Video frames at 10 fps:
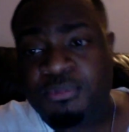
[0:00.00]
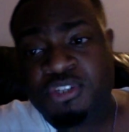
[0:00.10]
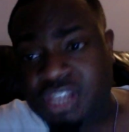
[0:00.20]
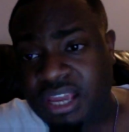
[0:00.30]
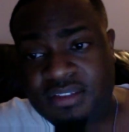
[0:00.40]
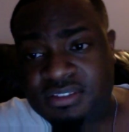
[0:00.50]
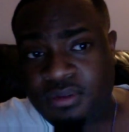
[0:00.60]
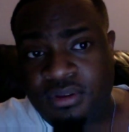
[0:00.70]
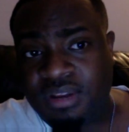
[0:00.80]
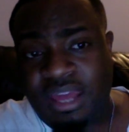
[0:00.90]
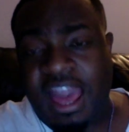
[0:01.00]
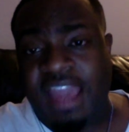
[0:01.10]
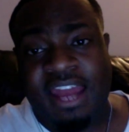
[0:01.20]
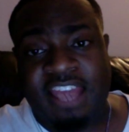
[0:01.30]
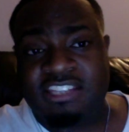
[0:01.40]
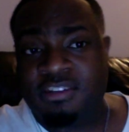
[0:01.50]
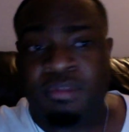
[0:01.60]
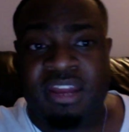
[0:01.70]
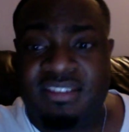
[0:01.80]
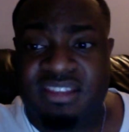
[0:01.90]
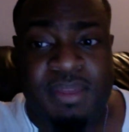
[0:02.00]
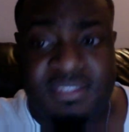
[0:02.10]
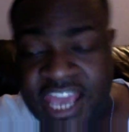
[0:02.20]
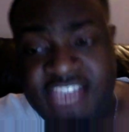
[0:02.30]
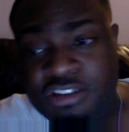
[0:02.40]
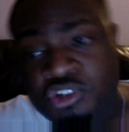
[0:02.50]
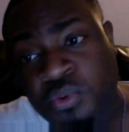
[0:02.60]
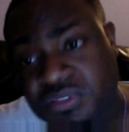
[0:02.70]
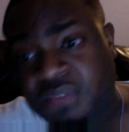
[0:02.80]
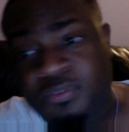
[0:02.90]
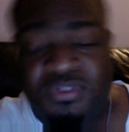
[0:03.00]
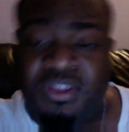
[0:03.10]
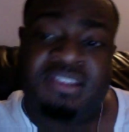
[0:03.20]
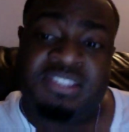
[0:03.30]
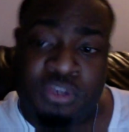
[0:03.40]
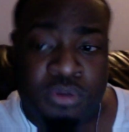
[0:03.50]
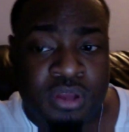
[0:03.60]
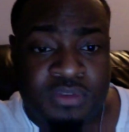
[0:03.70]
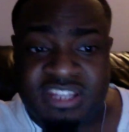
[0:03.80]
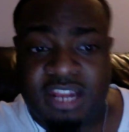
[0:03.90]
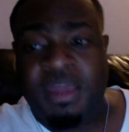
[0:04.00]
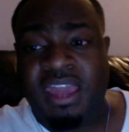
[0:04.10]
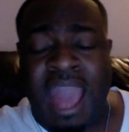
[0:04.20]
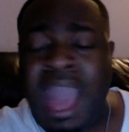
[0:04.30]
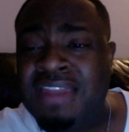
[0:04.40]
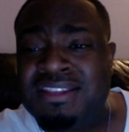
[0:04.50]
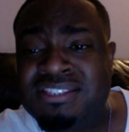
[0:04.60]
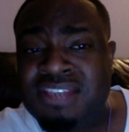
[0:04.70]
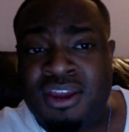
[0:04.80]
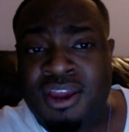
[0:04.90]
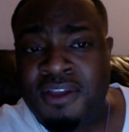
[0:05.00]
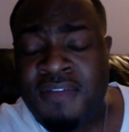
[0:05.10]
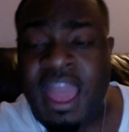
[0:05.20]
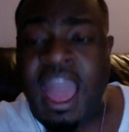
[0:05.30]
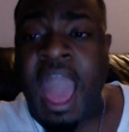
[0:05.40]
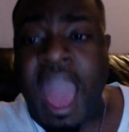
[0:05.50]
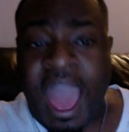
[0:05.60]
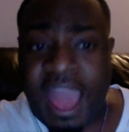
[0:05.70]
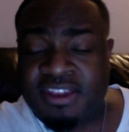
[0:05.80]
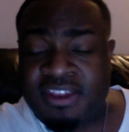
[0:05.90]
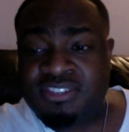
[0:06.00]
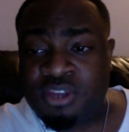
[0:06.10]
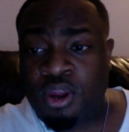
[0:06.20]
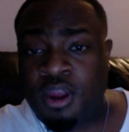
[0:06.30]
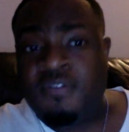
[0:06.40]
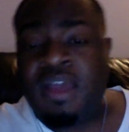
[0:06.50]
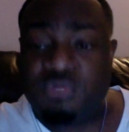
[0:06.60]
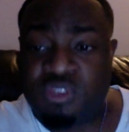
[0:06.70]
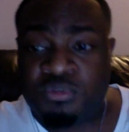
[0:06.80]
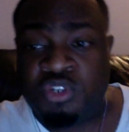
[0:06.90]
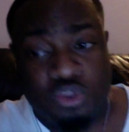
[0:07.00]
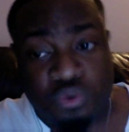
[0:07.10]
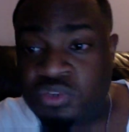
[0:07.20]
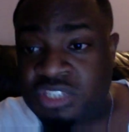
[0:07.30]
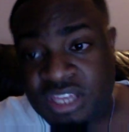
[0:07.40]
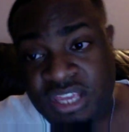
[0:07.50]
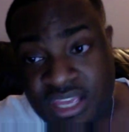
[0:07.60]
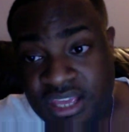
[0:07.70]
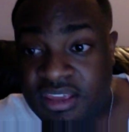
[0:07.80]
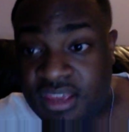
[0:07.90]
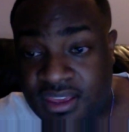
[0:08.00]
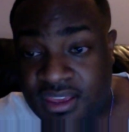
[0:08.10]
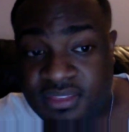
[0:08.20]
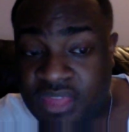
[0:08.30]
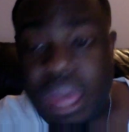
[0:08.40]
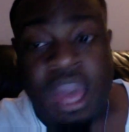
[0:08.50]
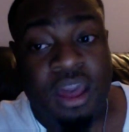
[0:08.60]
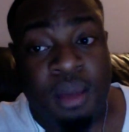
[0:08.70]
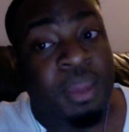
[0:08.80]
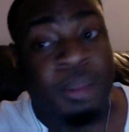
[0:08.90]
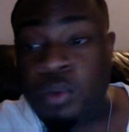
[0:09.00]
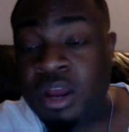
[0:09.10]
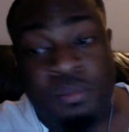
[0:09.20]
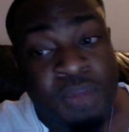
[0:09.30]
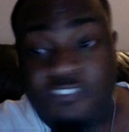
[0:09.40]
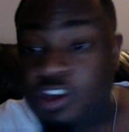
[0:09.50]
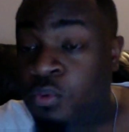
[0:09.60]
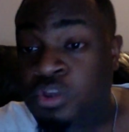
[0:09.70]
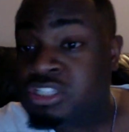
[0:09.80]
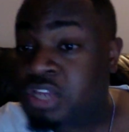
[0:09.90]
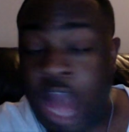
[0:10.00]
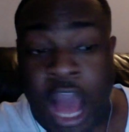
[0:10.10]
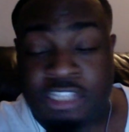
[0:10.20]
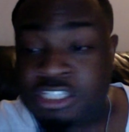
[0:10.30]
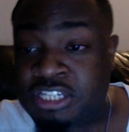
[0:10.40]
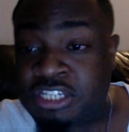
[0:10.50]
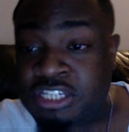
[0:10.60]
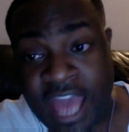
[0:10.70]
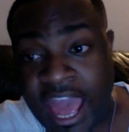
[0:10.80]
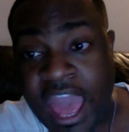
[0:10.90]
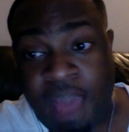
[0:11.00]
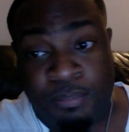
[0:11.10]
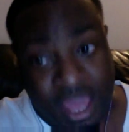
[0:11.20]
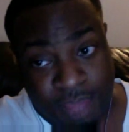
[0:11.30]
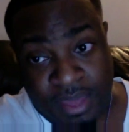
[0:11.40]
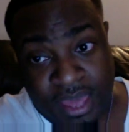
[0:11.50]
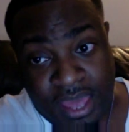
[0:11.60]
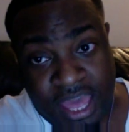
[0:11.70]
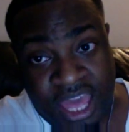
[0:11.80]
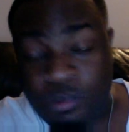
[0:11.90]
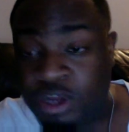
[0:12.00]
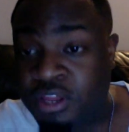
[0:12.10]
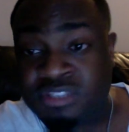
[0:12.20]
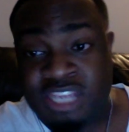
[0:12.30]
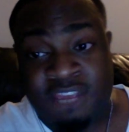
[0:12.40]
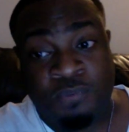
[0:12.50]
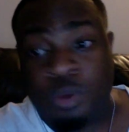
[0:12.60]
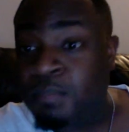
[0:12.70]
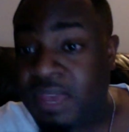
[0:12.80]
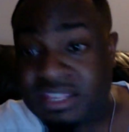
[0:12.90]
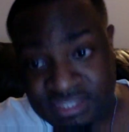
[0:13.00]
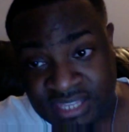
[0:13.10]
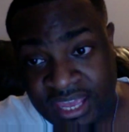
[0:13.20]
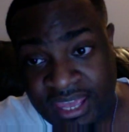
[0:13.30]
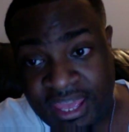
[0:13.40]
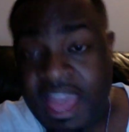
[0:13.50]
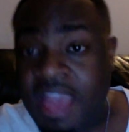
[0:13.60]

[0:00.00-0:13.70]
Michelle's on there now. I can actually believe somebody's actually doing something when they're in the studio instead of making I deserve, I deserve some new teeth. Cause baby, one of them motherfuckers was cocked to the side, baby. One of your teeth were missing.